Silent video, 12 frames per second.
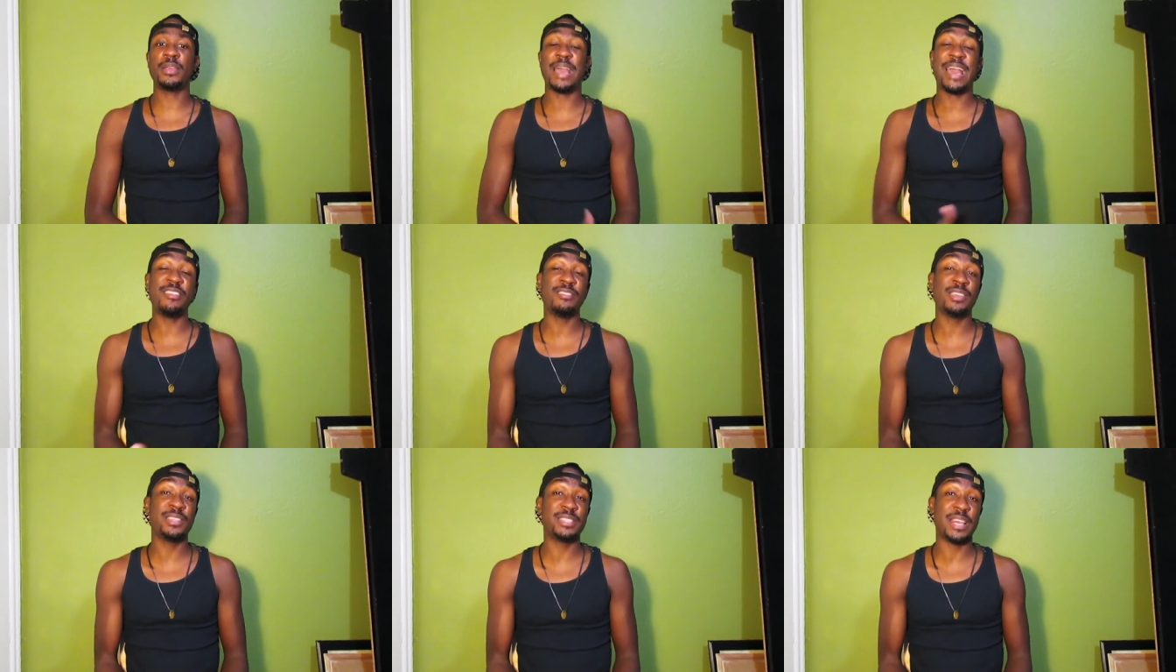How do you
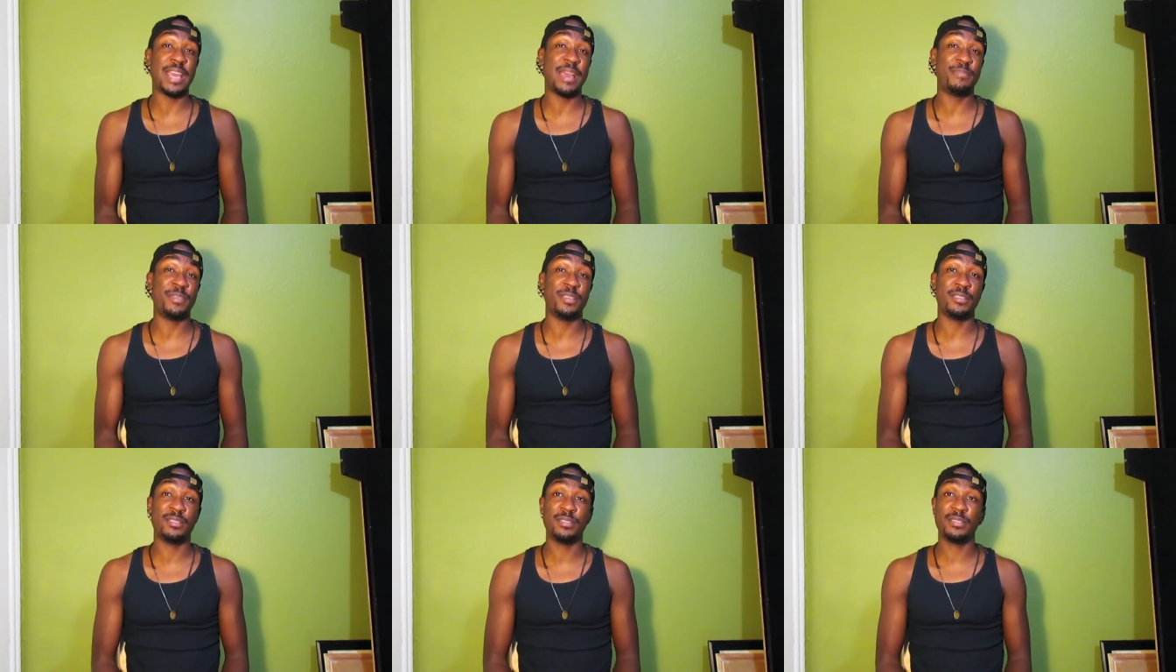think it's gonna
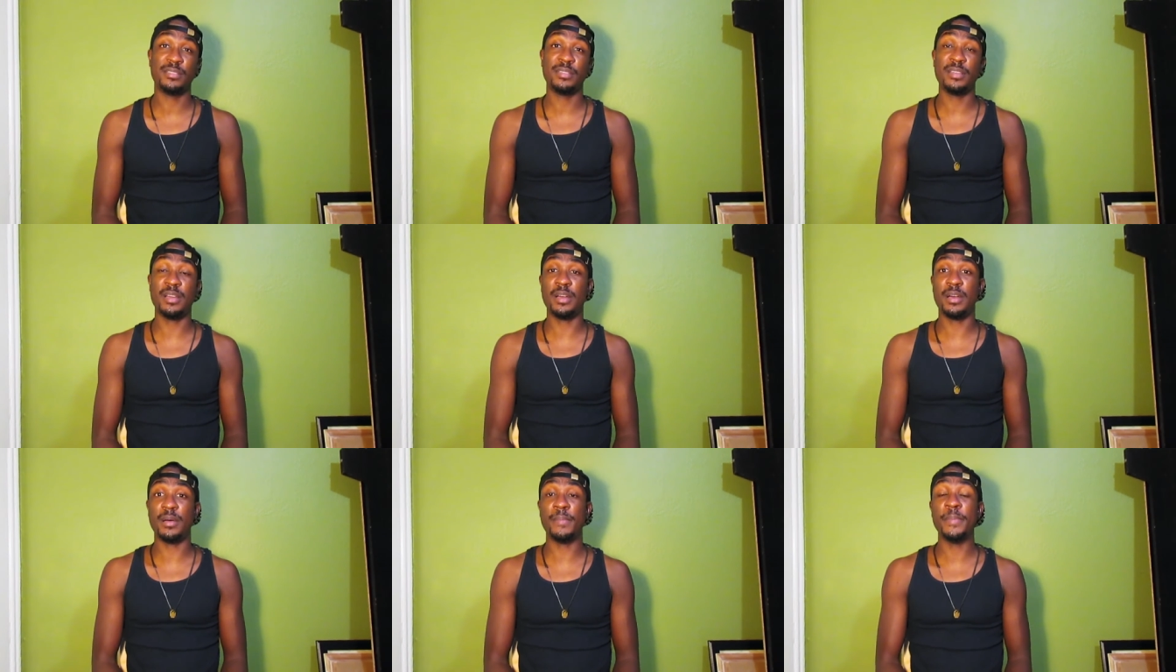happen?
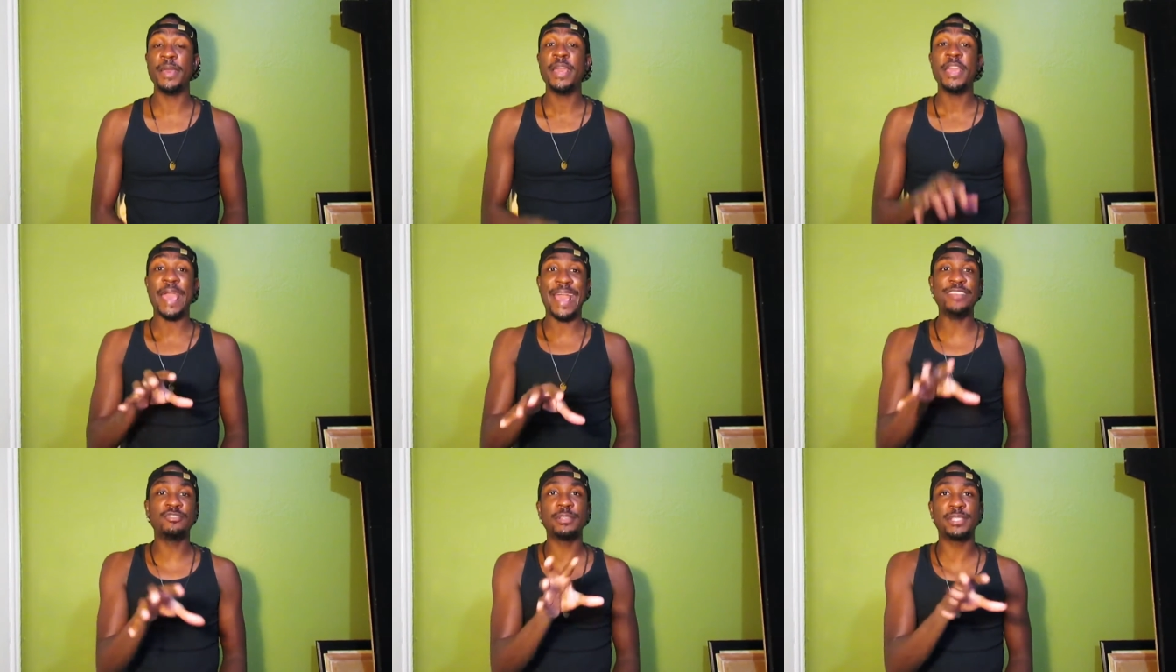
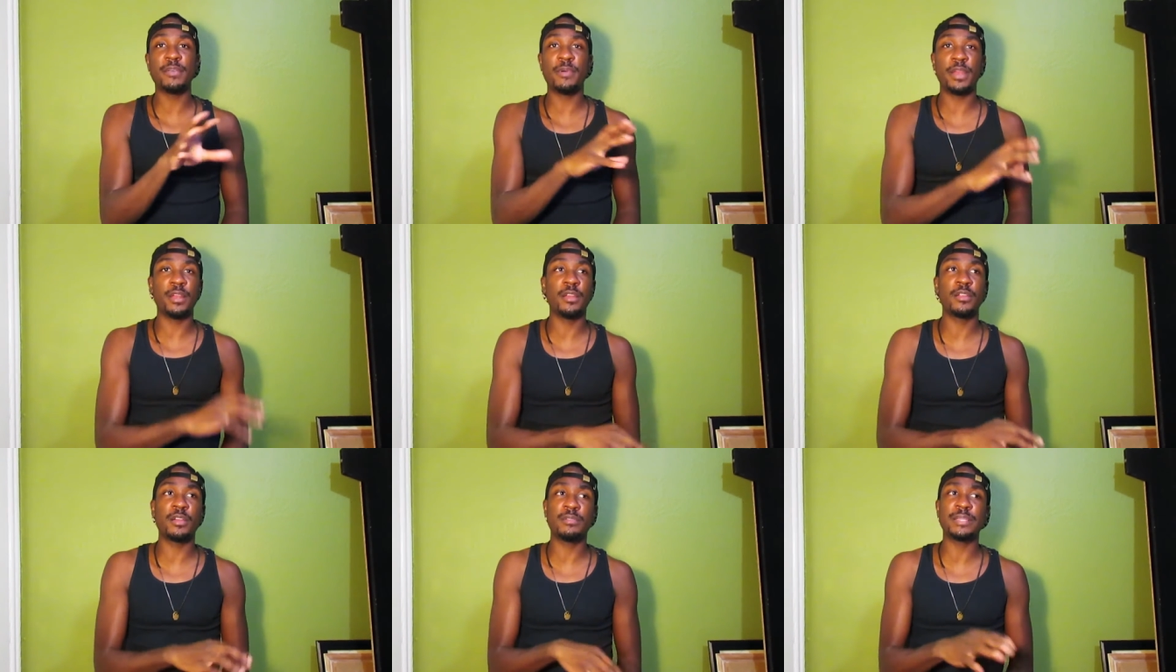As you can see, when the
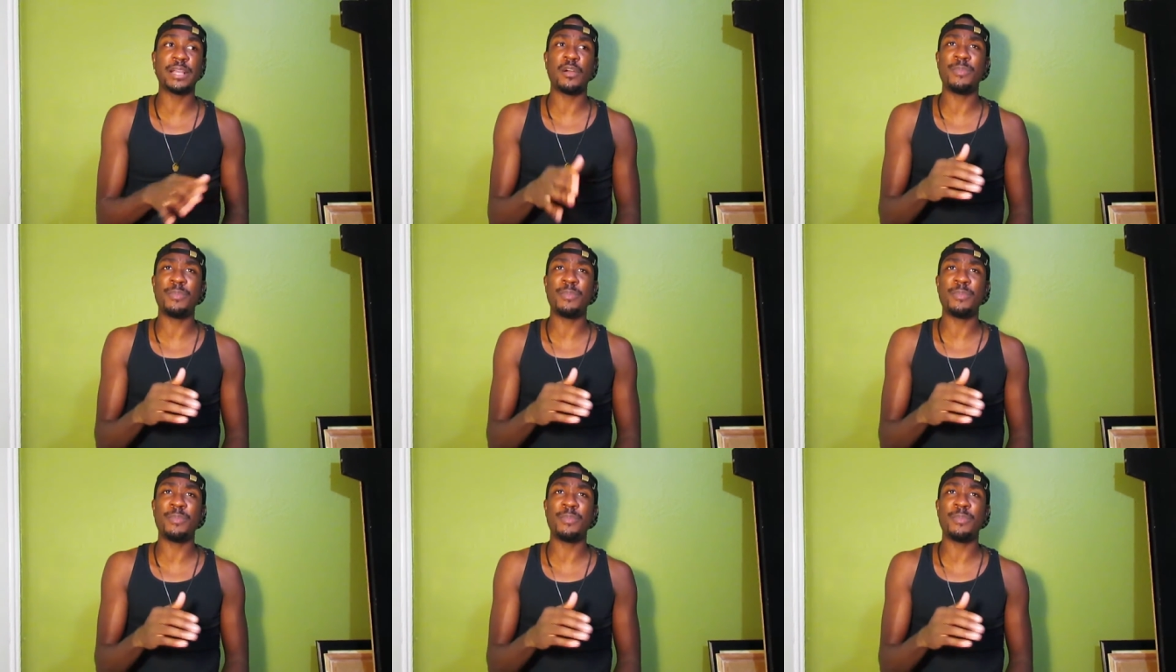little girl's like,